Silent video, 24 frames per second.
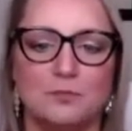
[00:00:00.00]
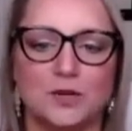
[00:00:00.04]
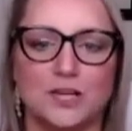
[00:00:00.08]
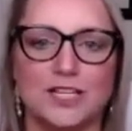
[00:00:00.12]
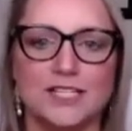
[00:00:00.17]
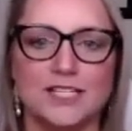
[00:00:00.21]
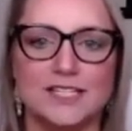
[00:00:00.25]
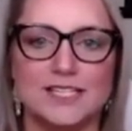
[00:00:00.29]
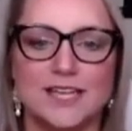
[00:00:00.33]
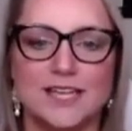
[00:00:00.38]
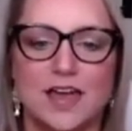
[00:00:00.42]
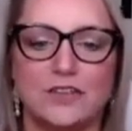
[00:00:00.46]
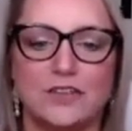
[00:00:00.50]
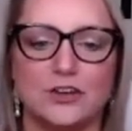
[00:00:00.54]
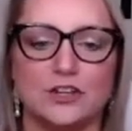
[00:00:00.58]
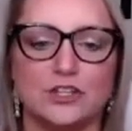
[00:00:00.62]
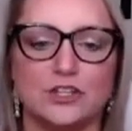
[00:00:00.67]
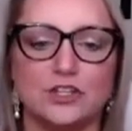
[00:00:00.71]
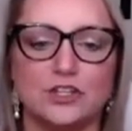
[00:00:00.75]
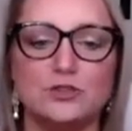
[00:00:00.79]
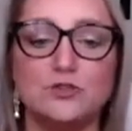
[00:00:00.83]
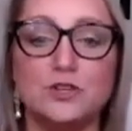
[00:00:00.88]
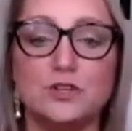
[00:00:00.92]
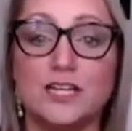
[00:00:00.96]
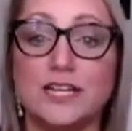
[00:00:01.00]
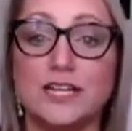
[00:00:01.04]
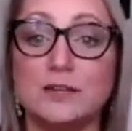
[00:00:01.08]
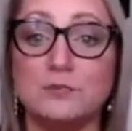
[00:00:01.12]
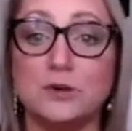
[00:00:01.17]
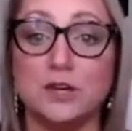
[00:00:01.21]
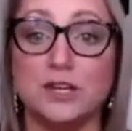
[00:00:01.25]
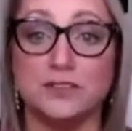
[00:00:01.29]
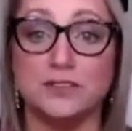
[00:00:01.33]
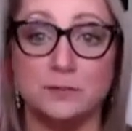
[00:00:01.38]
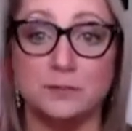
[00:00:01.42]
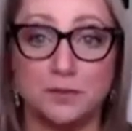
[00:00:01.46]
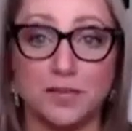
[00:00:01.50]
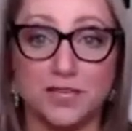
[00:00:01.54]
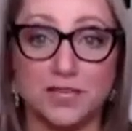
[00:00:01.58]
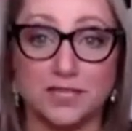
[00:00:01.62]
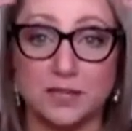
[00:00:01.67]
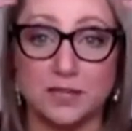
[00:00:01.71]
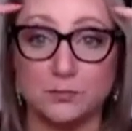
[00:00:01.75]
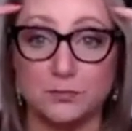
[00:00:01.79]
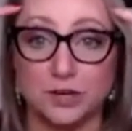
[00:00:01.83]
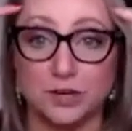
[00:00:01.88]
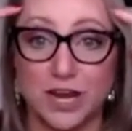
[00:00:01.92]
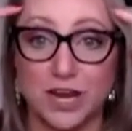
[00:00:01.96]
Put it together. You can put the
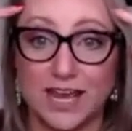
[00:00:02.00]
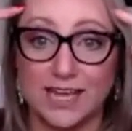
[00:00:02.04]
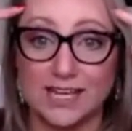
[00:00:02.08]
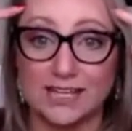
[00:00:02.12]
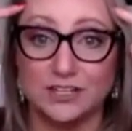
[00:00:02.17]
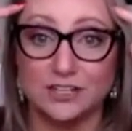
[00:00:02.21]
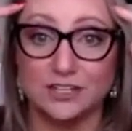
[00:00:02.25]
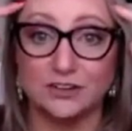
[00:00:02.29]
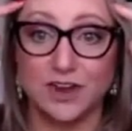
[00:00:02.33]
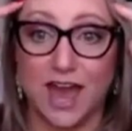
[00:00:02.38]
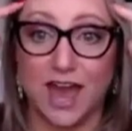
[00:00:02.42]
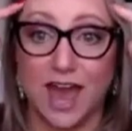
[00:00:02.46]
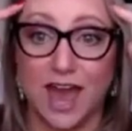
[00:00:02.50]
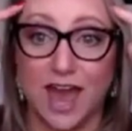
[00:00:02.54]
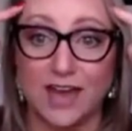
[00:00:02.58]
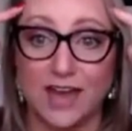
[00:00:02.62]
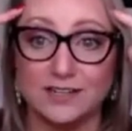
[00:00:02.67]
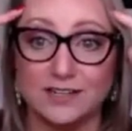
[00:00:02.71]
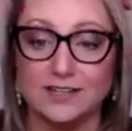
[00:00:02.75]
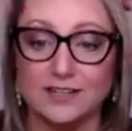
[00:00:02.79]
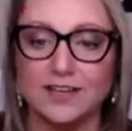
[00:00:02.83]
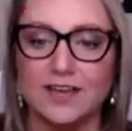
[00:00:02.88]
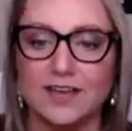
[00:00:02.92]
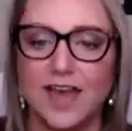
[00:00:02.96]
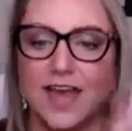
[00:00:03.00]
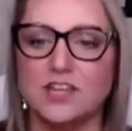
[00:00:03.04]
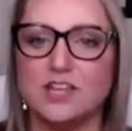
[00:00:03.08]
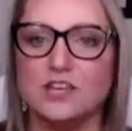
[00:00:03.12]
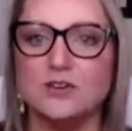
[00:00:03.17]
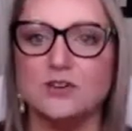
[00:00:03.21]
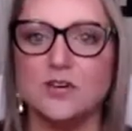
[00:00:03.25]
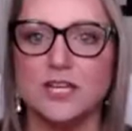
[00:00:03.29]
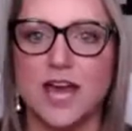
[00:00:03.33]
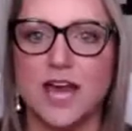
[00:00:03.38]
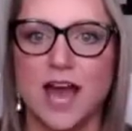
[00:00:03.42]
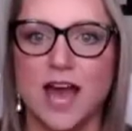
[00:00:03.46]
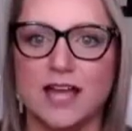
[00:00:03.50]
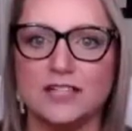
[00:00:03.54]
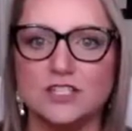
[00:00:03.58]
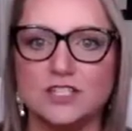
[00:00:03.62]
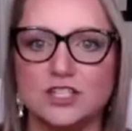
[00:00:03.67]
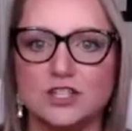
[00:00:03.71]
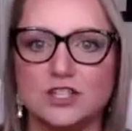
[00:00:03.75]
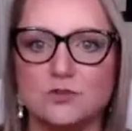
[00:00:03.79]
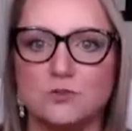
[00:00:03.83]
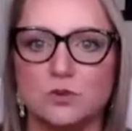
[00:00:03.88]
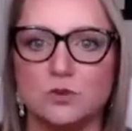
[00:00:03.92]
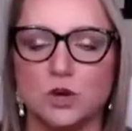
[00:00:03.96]
big number 8 in your head, and you can
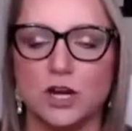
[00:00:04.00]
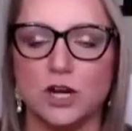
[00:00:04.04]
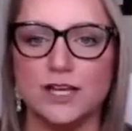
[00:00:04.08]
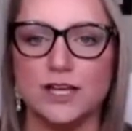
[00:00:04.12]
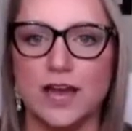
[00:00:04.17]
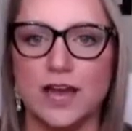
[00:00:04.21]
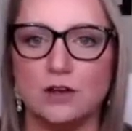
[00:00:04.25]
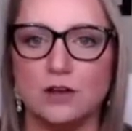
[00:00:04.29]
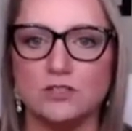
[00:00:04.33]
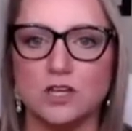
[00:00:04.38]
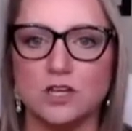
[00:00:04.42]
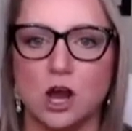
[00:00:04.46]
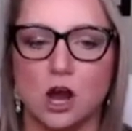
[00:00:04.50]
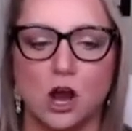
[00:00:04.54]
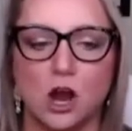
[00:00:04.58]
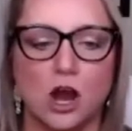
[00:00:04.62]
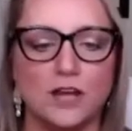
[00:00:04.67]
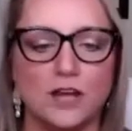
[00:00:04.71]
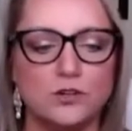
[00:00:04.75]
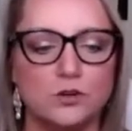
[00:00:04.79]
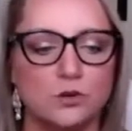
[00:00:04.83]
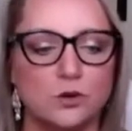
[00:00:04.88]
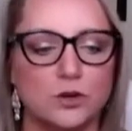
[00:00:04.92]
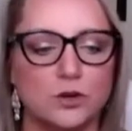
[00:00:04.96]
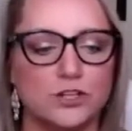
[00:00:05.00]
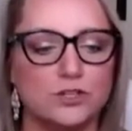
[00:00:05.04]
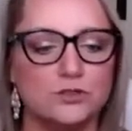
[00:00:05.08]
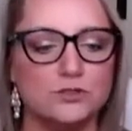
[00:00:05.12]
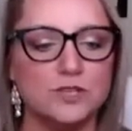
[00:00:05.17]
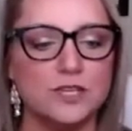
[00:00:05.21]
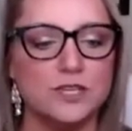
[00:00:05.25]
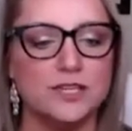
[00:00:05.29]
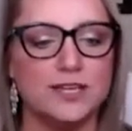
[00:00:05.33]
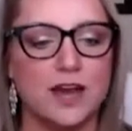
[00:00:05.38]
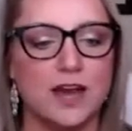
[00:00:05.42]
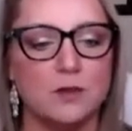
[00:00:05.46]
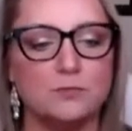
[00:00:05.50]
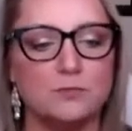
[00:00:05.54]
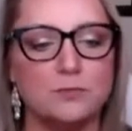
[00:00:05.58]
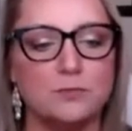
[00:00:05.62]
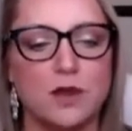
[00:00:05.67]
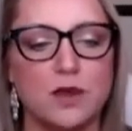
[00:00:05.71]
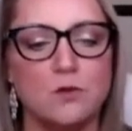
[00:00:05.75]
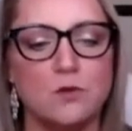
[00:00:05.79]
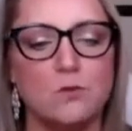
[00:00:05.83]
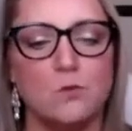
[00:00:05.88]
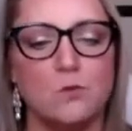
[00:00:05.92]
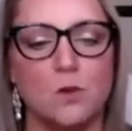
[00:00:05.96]
add 2 more, count on, or you can count
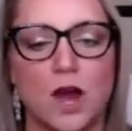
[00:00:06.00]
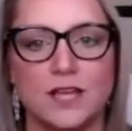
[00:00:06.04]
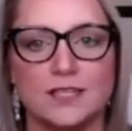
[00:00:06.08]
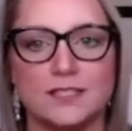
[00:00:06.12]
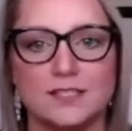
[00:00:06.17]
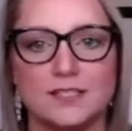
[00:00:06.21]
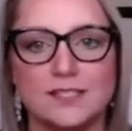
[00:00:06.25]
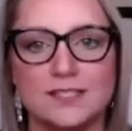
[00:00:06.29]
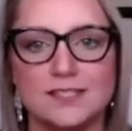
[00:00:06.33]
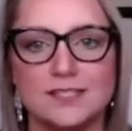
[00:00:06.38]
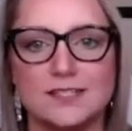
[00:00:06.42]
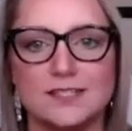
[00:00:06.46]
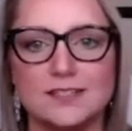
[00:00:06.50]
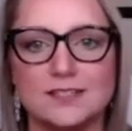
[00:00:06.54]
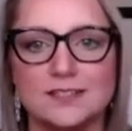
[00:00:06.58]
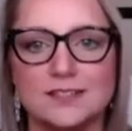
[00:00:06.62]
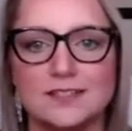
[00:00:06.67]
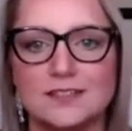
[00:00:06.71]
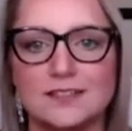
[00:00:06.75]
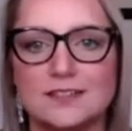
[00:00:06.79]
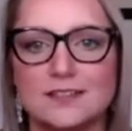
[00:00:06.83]
by ones.